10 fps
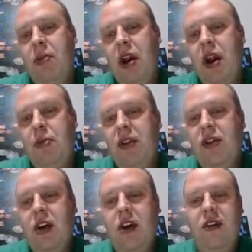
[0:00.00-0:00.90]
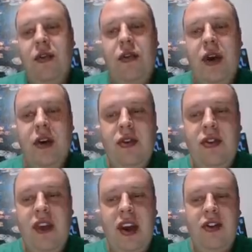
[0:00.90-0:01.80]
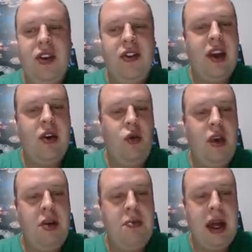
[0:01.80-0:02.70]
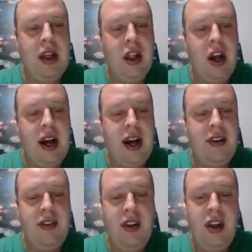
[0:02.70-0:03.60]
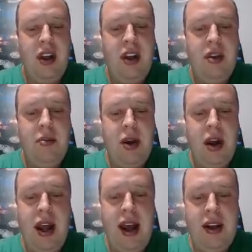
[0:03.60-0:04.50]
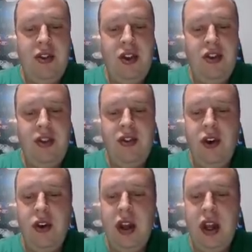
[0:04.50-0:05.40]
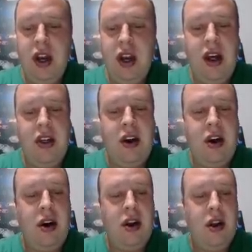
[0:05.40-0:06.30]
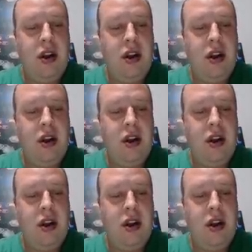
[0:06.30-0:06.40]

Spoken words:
but I bought the close at 306. Looks like a really big loss, but I actually just sold another